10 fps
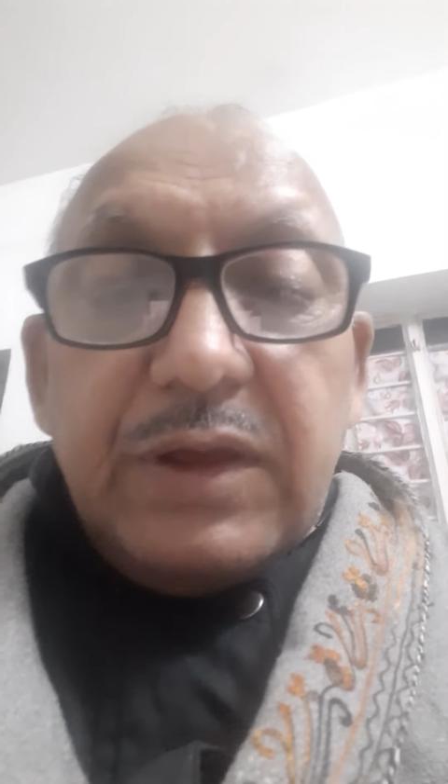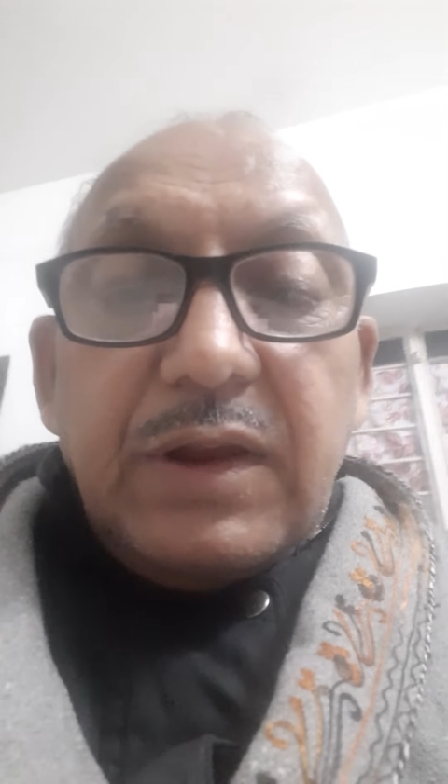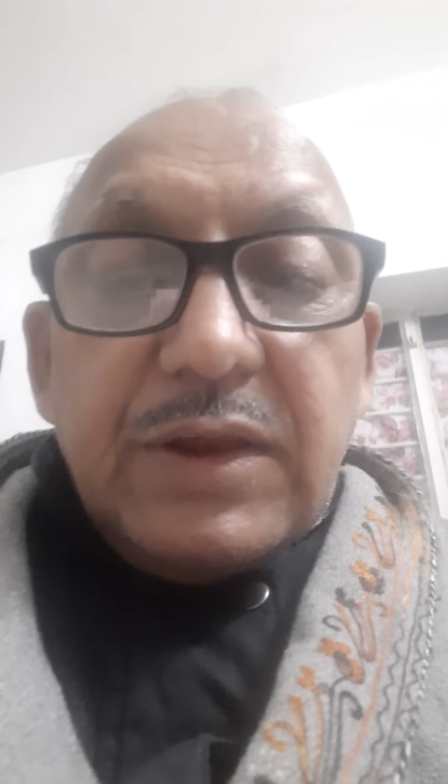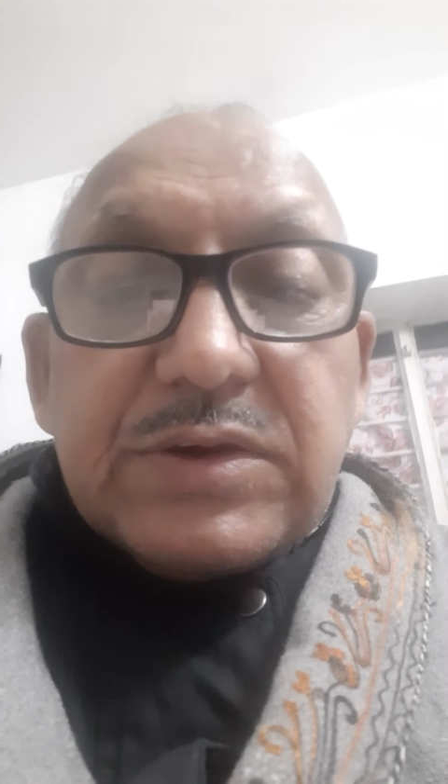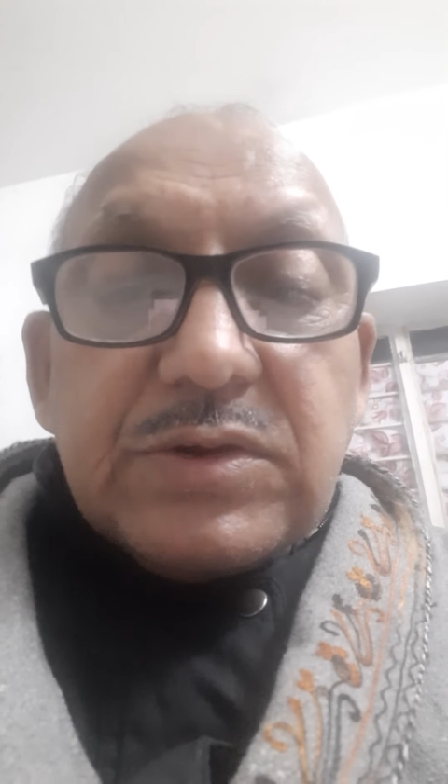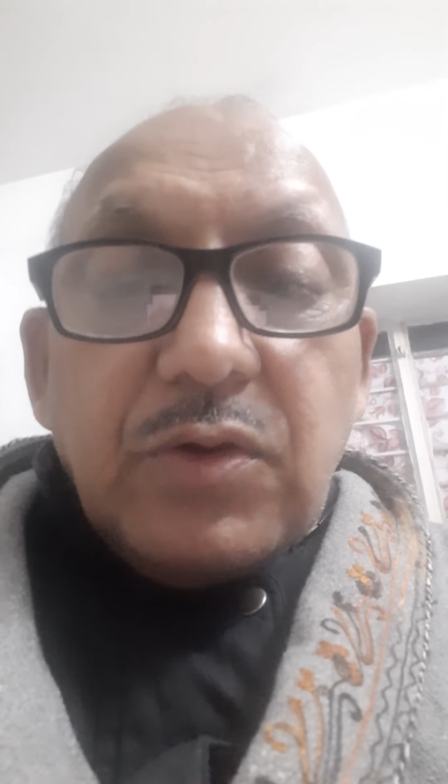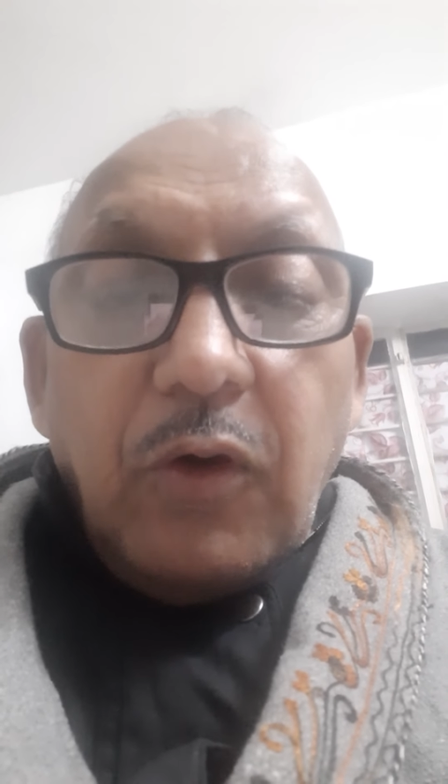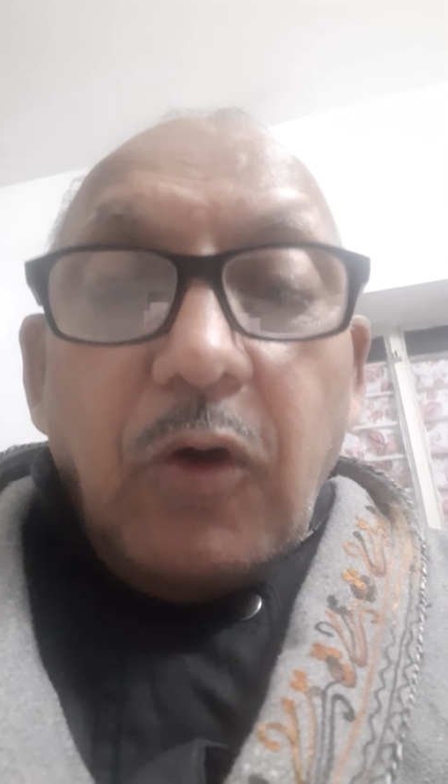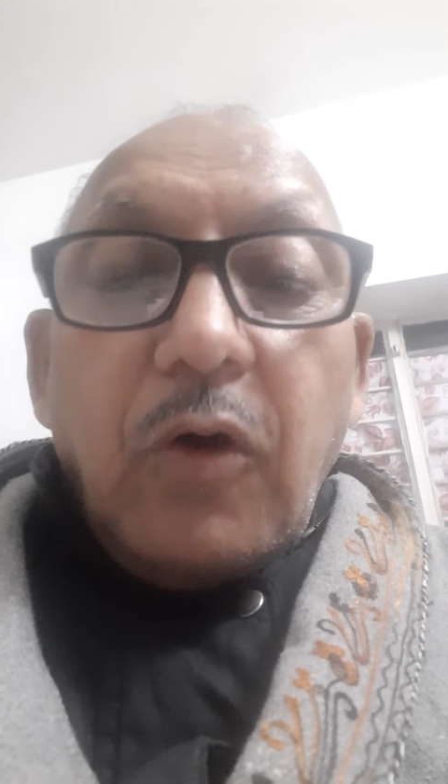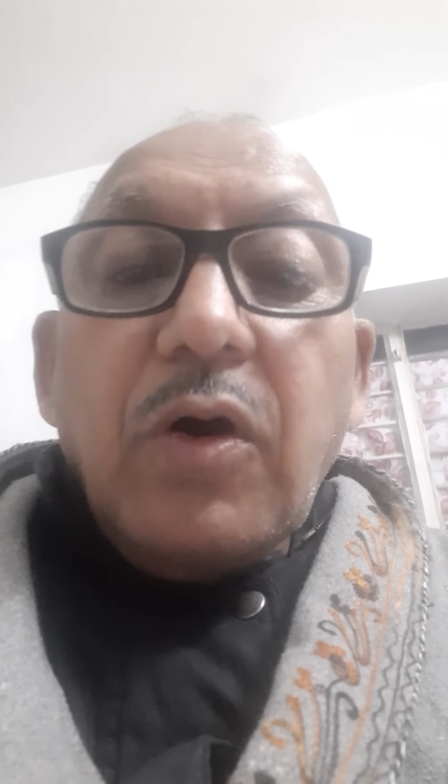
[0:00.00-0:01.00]
English
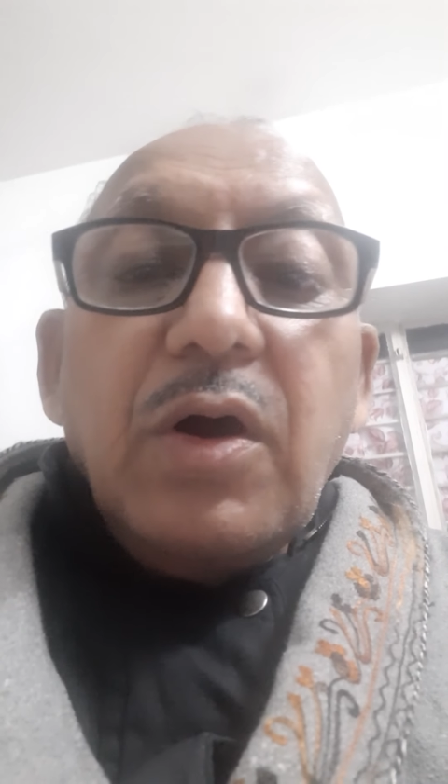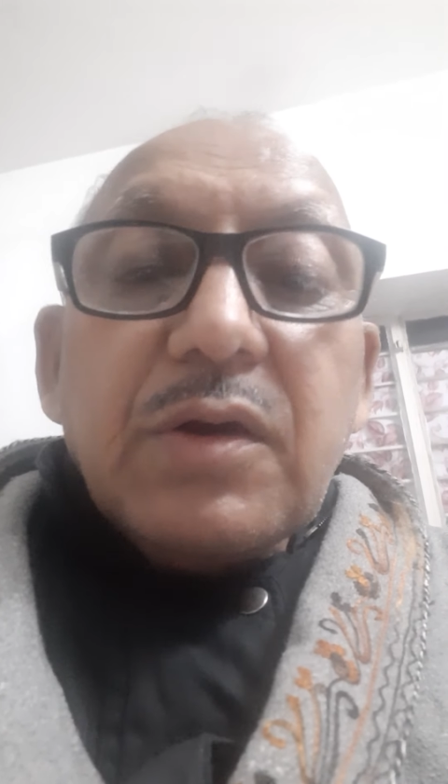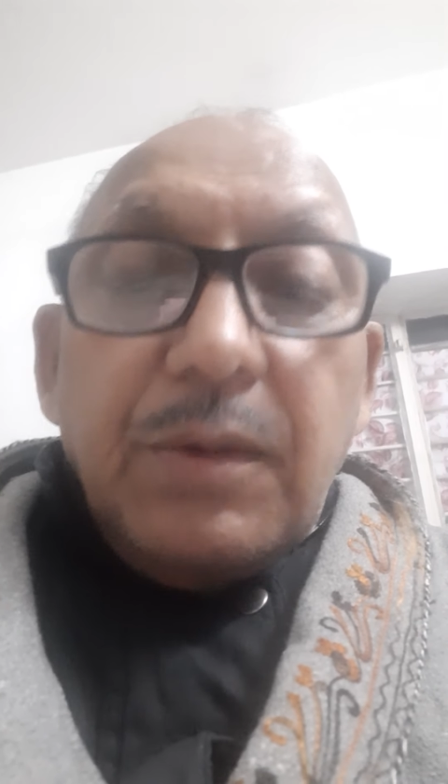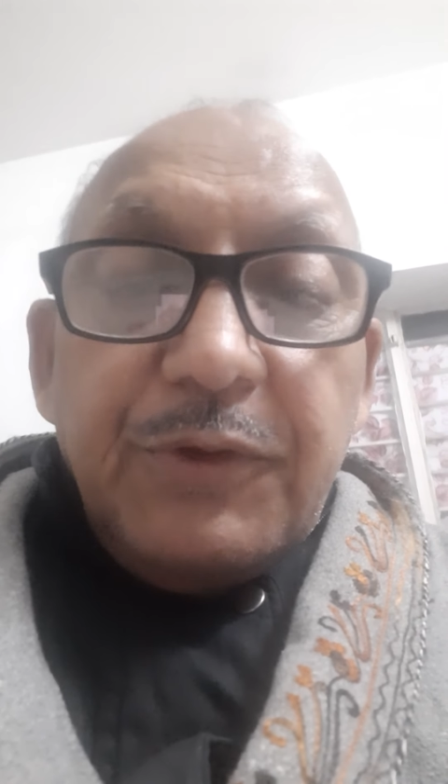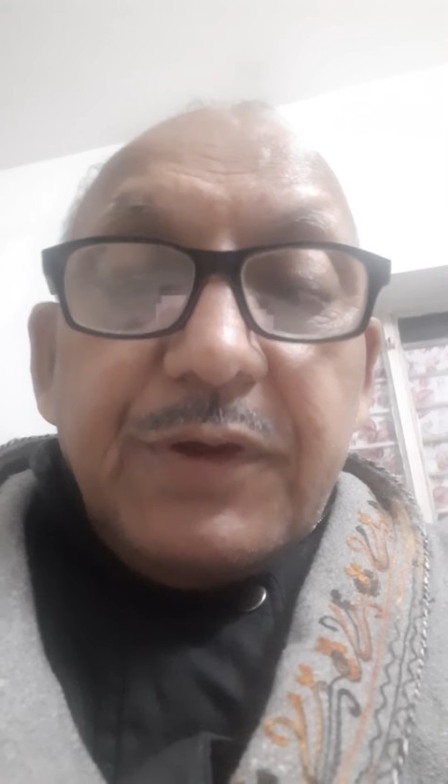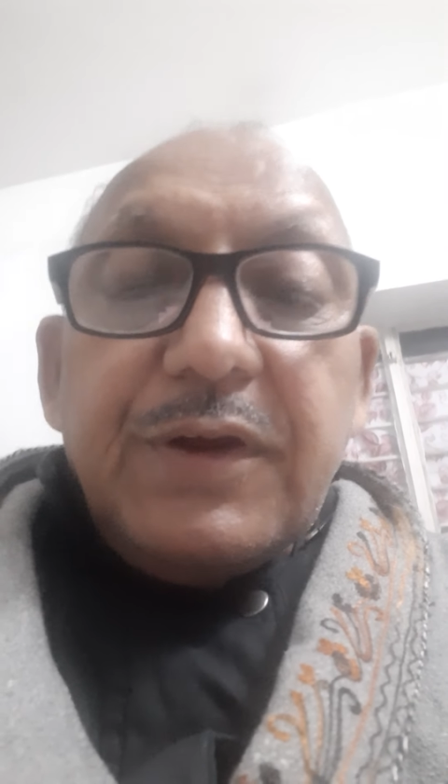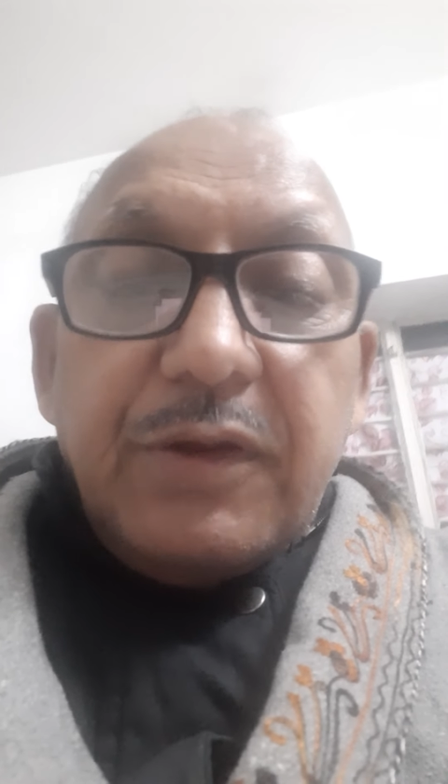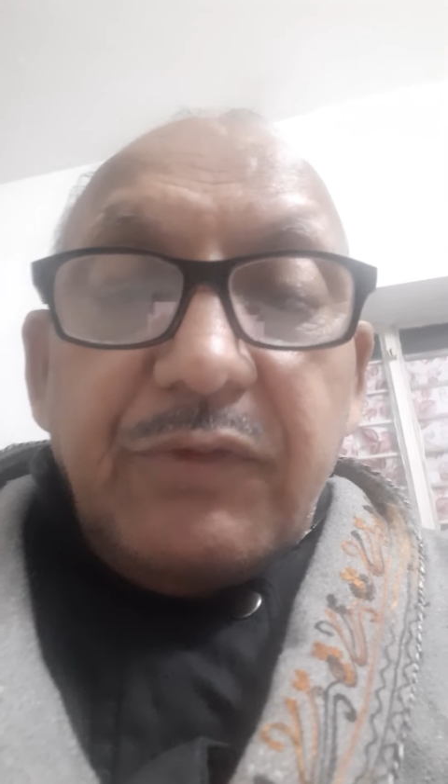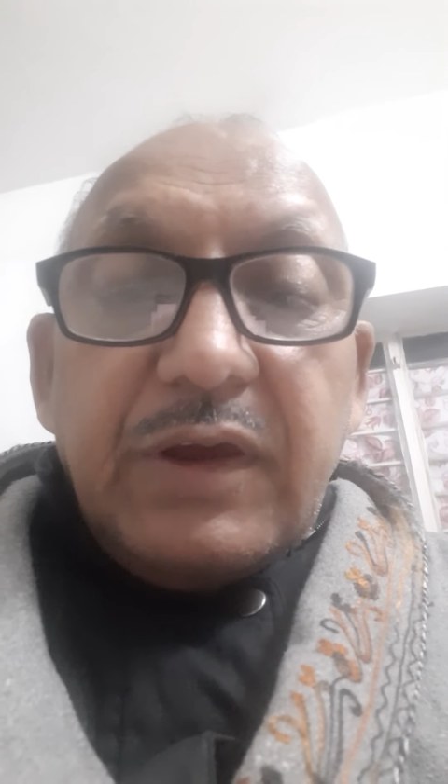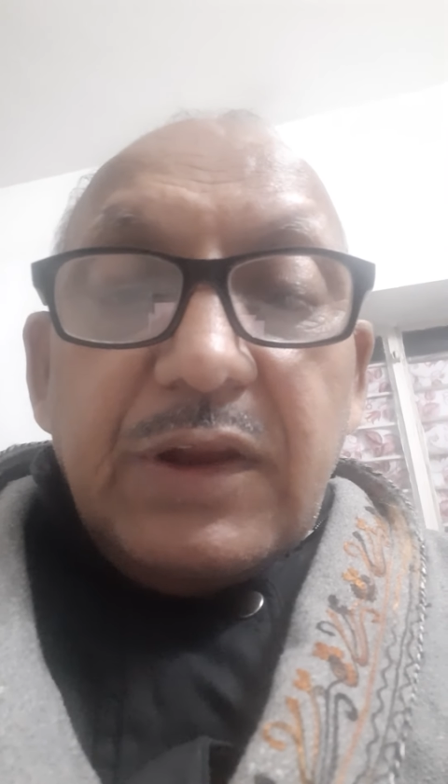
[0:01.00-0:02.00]
or
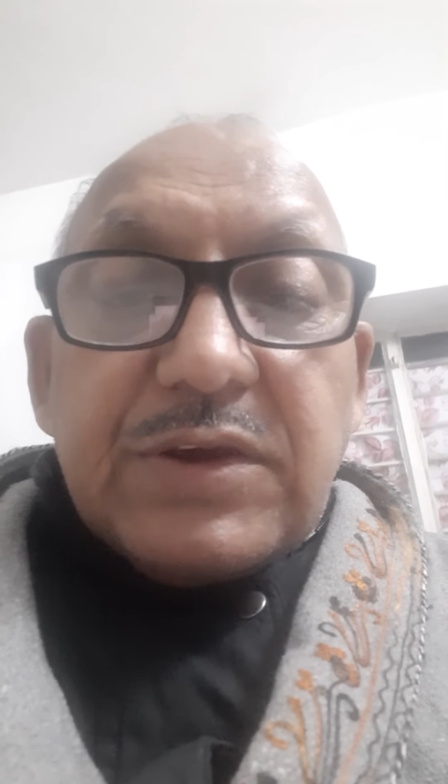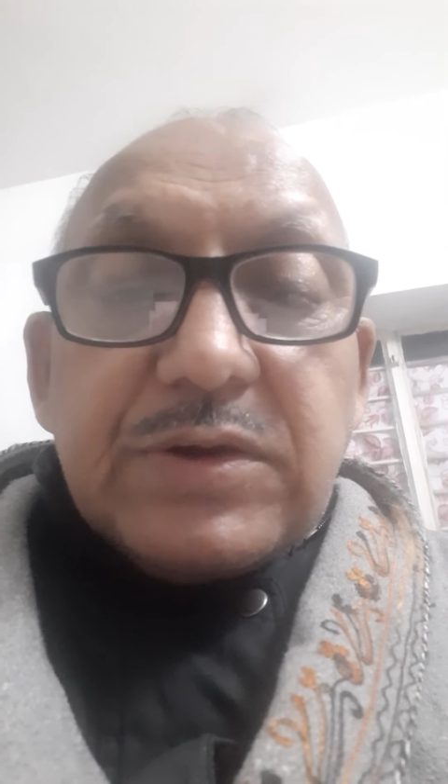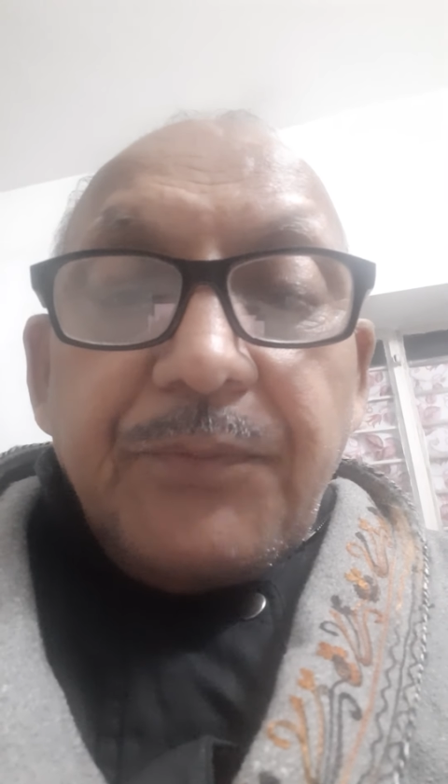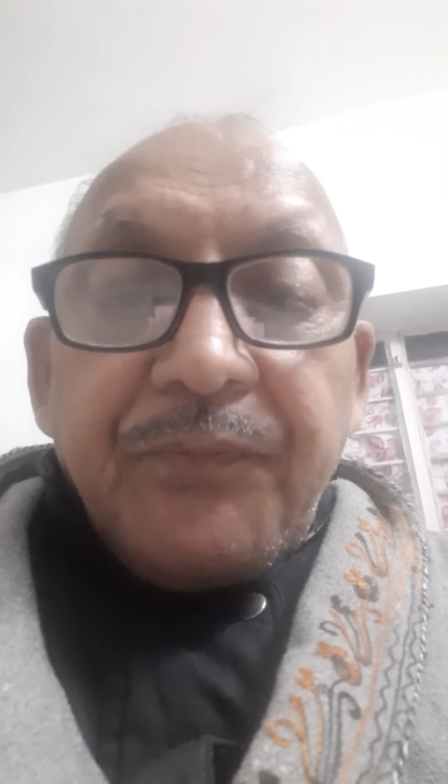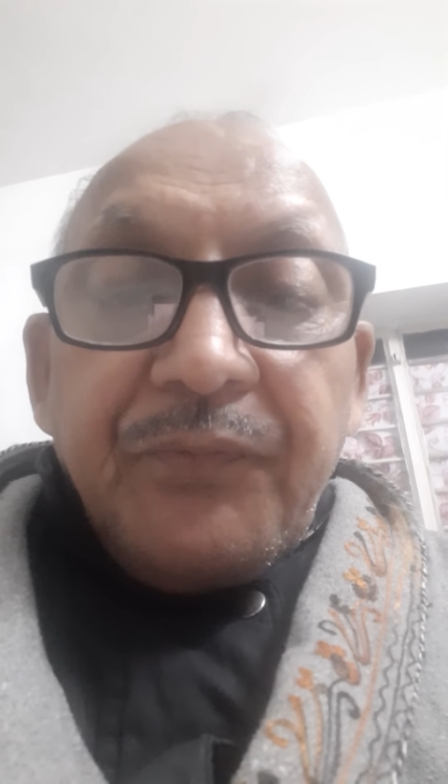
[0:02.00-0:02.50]
communicative English,